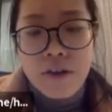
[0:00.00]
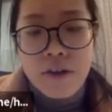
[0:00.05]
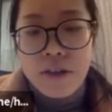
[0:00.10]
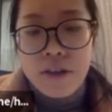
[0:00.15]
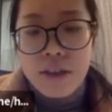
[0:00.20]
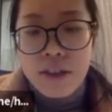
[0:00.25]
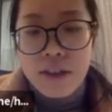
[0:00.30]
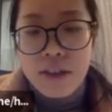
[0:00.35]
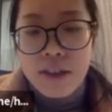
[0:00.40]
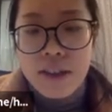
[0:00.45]

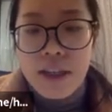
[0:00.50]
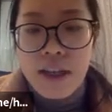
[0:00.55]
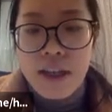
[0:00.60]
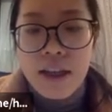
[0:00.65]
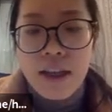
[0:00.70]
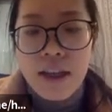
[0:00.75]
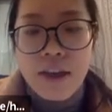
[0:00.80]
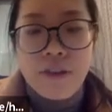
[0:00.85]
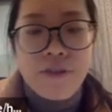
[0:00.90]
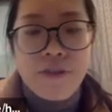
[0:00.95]

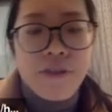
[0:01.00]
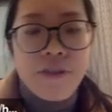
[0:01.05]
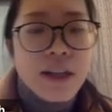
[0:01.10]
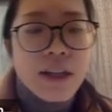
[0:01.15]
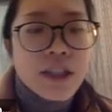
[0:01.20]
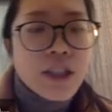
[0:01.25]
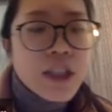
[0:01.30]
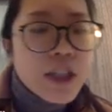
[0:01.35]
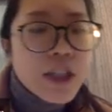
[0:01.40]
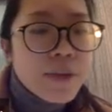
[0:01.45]
still you
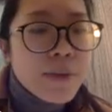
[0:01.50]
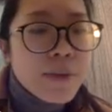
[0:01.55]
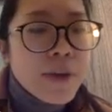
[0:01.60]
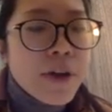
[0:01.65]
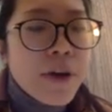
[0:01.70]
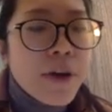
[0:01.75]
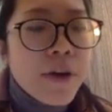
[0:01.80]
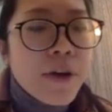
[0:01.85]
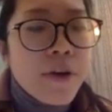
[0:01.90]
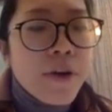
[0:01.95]
find
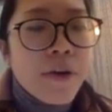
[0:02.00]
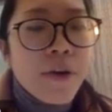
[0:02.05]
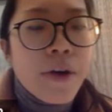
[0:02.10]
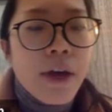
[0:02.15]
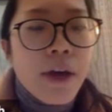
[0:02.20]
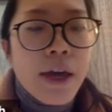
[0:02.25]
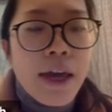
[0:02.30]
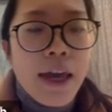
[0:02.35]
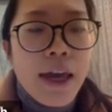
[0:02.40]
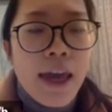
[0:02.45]
terminal
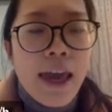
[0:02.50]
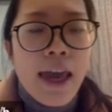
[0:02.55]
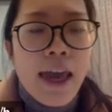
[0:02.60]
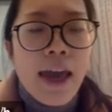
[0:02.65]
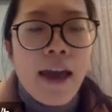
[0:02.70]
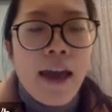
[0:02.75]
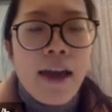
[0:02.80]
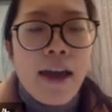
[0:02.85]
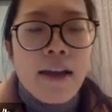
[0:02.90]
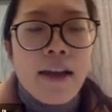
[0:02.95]

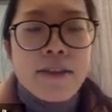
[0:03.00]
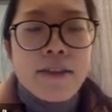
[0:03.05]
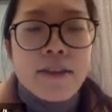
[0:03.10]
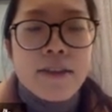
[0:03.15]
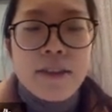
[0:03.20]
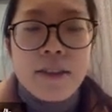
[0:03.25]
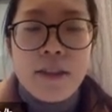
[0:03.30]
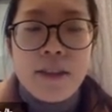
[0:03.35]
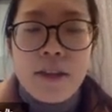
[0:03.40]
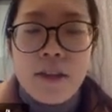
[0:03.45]
and
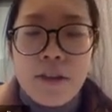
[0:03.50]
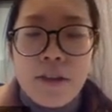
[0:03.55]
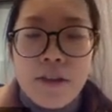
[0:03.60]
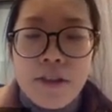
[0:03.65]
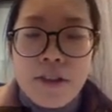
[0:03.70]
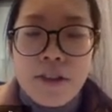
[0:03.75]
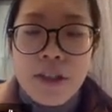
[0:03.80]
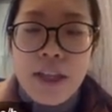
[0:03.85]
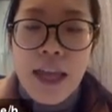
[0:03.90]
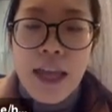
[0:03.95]
you
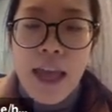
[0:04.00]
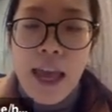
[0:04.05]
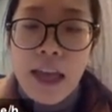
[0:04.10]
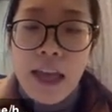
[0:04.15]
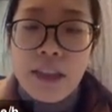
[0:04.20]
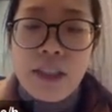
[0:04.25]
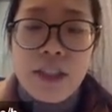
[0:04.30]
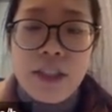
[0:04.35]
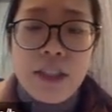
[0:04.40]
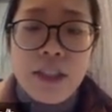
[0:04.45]
should
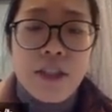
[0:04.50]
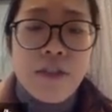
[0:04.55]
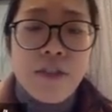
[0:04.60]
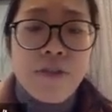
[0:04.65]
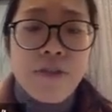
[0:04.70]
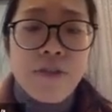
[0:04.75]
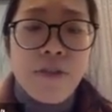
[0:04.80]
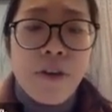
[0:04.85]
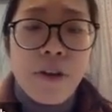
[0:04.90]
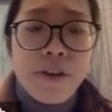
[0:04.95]
enter the
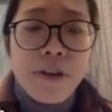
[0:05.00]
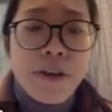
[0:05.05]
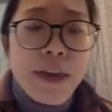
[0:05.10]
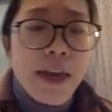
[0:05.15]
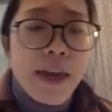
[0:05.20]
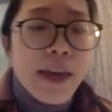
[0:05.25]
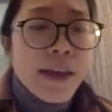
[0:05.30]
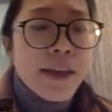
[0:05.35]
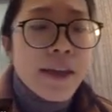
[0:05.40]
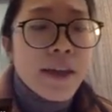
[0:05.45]

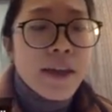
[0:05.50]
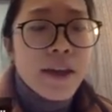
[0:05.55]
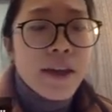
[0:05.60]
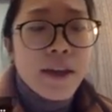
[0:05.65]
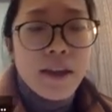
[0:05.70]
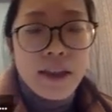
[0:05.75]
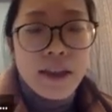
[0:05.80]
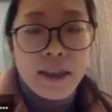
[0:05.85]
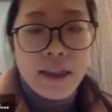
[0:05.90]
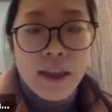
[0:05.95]
following
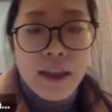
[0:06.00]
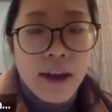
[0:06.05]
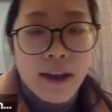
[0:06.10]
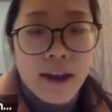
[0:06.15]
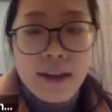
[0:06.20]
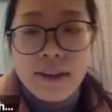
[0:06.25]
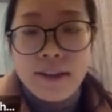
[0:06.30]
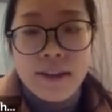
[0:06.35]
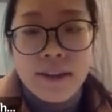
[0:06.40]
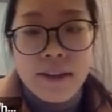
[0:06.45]

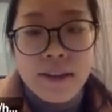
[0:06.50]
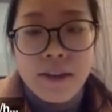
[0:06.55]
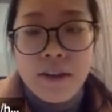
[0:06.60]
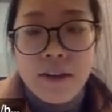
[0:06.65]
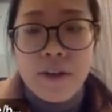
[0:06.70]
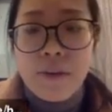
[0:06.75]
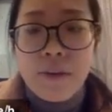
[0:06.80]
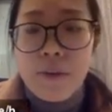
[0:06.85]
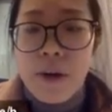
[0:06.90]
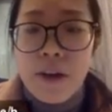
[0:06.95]
line.
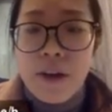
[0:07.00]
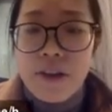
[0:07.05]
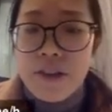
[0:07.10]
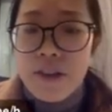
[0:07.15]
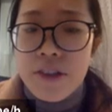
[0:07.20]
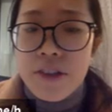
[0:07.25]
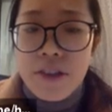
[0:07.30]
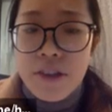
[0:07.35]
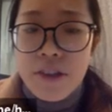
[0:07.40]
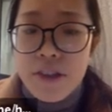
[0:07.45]
So what you
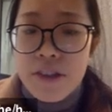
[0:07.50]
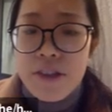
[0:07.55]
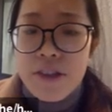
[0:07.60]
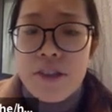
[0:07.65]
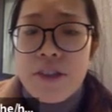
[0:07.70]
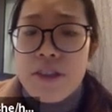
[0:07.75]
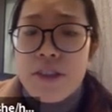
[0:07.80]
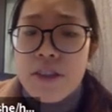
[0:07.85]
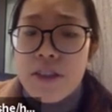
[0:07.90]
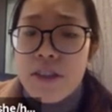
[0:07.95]
should do is
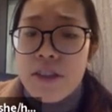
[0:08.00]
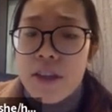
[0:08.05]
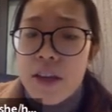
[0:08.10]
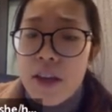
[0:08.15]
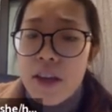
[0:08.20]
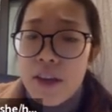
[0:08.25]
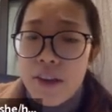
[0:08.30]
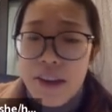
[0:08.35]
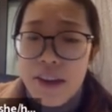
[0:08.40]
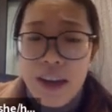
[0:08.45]
just
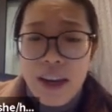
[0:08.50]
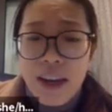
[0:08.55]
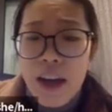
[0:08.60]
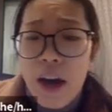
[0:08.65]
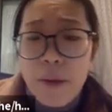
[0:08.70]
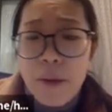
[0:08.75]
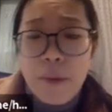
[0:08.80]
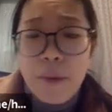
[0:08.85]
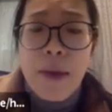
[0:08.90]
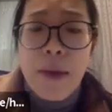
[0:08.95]
you can
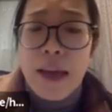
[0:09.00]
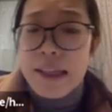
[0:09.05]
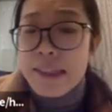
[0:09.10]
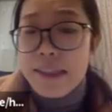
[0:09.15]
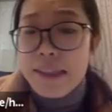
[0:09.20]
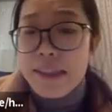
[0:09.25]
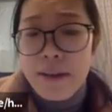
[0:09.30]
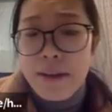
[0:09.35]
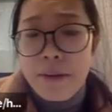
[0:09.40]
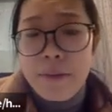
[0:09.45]
copy
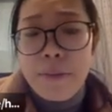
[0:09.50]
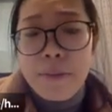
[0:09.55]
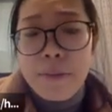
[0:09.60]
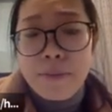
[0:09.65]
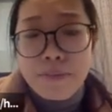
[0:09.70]
paste them.